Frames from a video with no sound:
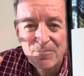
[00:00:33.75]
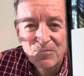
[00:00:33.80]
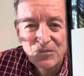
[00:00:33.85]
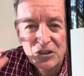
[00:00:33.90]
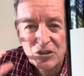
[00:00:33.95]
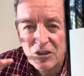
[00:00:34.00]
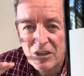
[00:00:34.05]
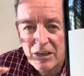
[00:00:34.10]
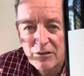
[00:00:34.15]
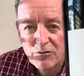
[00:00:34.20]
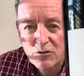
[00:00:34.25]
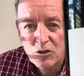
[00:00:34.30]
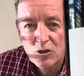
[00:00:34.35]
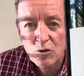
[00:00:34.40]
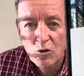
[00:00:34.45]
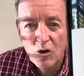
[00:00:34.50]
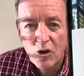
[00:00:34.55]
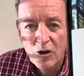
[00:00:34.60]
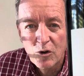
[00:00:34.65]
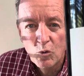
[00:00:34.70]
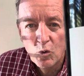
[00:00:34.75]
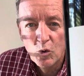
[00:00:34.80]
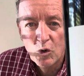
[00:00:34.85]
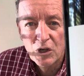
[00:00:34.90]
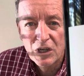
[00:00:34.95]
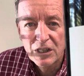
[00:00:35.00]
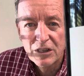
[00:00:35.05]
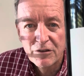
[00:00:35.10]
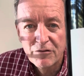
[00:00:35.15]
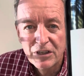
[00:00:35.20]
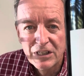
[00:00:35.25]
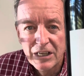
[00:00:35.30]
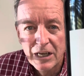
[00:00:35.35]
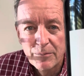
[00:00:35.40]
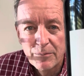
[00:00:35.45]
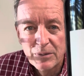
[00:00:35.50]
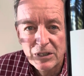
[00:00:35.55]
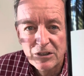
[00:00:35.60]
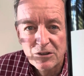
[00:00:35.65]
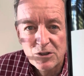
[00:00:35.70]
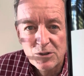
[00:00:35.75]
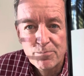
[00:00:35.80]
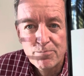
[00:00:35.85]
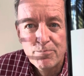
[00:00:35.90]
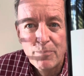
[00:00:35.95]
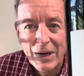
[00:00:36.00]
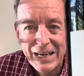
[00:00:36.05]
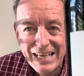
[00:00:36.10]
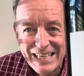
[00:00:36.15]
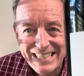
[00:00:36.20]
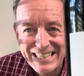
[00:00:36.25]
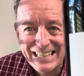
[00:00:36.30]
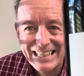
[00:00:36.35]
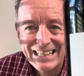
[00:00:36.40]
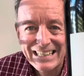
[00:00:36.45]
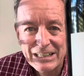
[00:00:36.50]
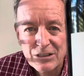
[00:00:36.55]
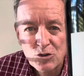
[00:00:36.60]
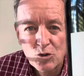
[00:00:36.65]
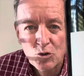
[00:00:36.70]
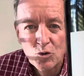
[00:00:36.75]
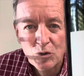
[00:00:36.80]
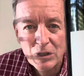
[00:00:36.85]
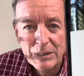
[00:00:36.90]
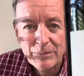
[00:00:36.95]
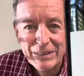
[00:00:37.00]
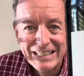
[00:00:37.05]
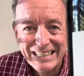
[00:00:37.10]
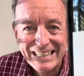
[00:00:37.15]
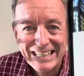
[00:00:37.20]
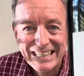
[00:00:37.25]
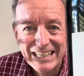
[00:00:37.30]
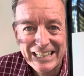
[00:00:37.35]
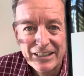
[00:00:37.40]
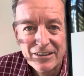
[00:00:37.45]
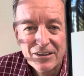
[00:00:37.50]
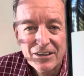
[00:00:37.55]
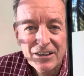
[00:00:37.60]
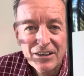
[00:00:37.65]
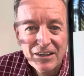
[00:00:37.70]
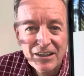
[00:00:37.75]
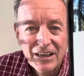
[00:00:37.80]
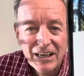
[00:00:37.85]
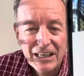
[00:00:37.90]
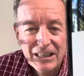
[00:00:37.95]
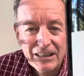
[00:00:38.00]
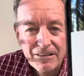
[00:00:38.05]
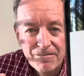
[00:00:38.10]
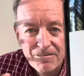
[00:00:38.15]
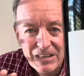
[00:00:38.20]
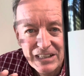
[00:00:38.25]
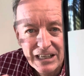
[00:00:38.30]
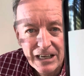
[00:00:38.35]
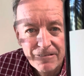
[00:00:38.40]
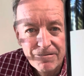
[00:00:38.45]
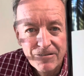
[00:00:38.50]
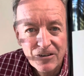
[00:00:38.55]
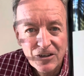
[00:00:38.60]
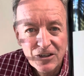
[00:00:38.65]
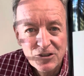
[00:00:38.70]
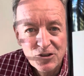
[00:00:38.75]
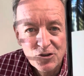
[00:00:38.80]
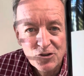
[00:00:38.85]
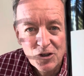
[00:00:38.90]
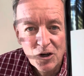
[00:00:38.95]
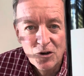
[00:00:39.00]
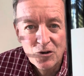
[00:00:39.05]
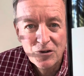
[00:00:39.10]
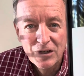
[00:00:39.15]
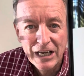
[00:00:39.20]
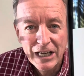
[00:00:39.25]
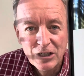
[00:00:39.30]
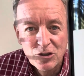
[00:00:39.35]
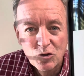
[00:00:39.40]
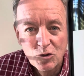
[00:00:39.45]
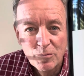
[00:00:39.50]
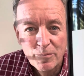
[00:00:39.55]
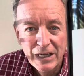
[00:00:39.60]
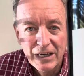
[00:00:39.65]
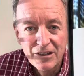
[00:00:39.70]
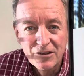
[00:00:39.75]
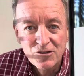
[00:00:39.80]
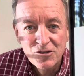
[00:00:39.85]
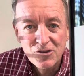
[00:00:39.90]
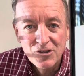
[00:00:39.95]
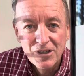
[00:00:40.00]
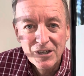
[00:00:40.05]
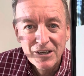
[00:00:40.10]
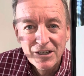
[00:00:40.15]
You don't have to do a lot of work in the vineyard because basically it's already been done and the vineyard finds its own natural balance.